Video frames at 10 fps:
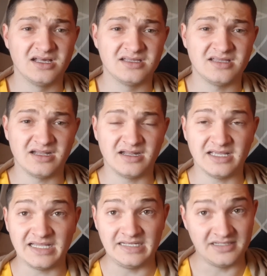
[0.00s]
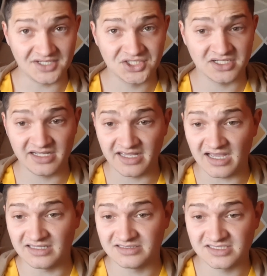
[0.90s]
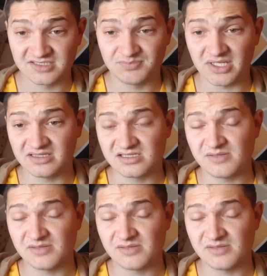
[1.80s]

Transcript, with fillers: than initially anticipated.